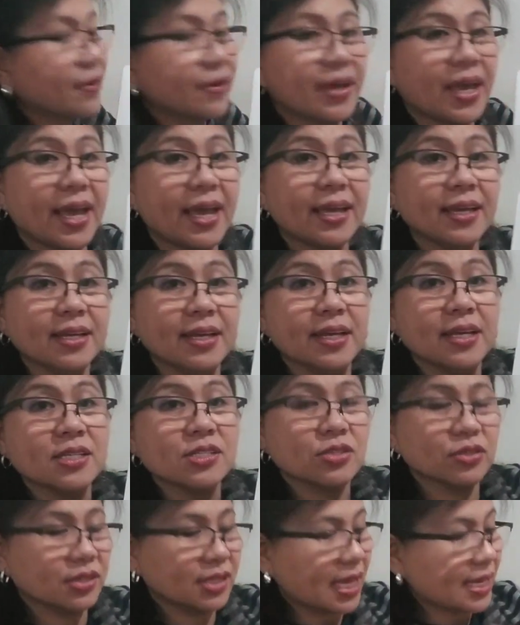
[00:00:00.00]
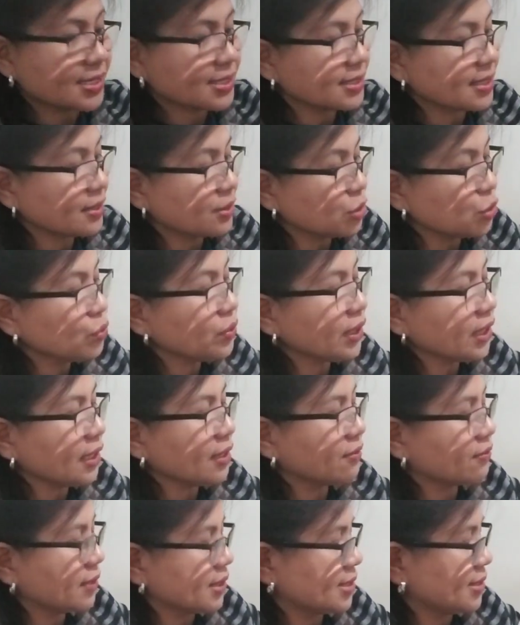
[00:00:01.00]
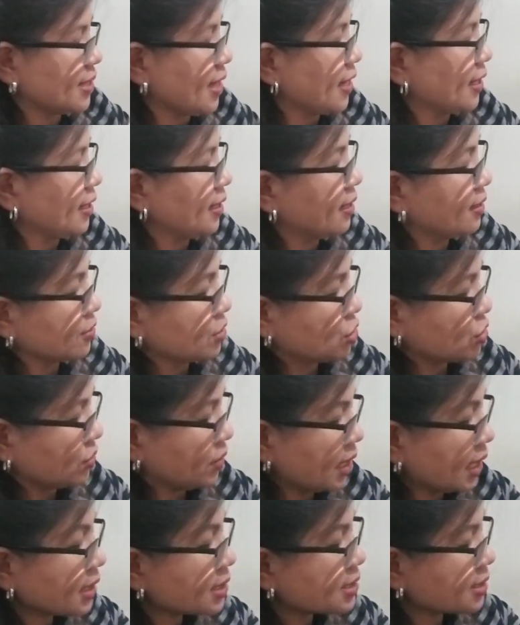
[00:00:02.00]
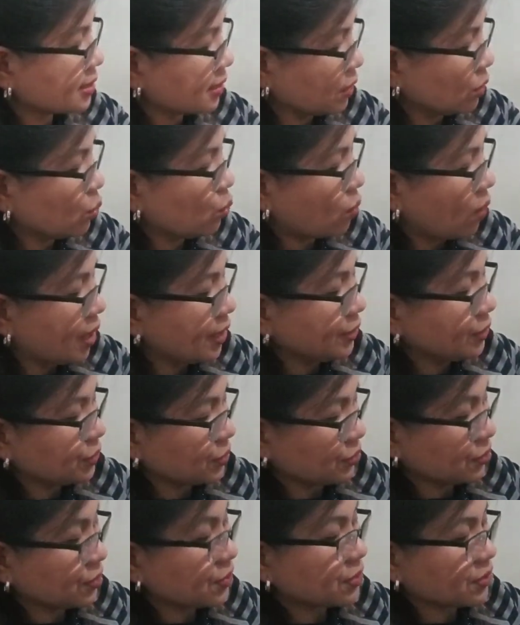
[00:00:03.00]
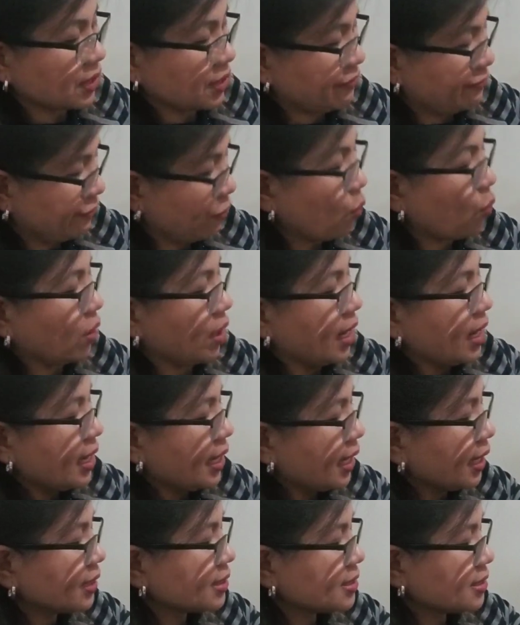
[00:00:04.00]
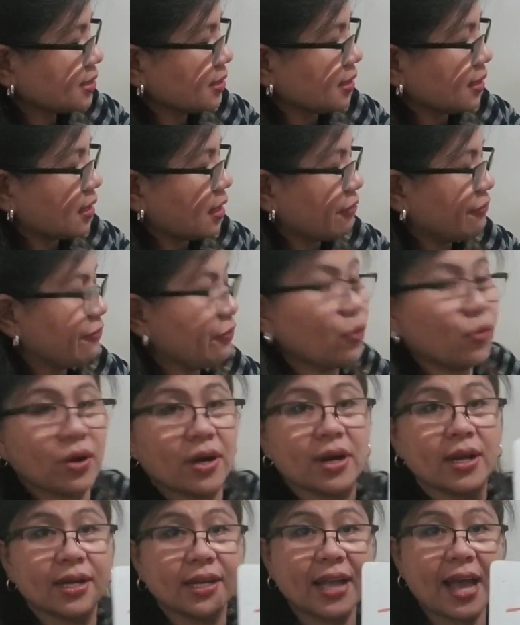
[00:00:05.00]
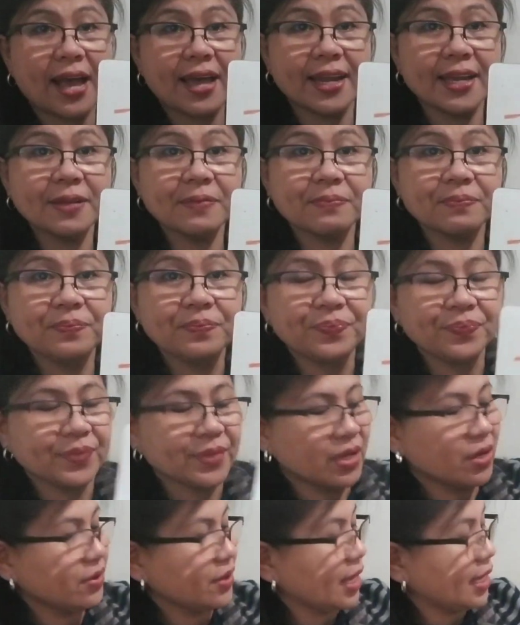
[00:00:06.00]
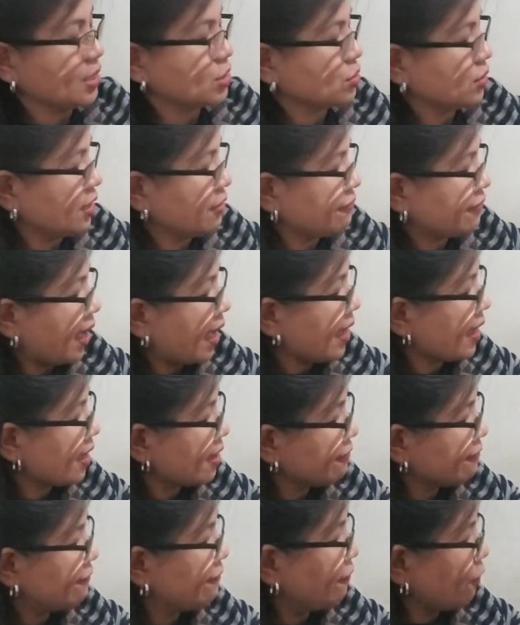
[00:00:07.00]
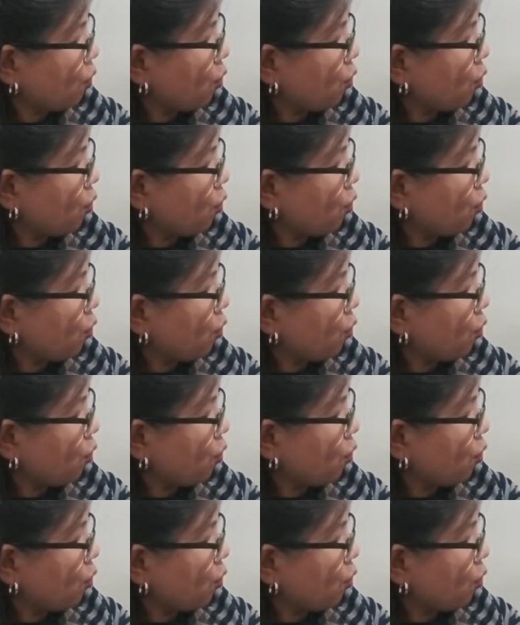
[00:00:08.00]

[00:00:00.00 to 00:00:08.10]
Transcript: okay? So that's the new equal sign here. So it's still 1, 2, 3, 4. It's still a 4. Got it? Okay, so if I have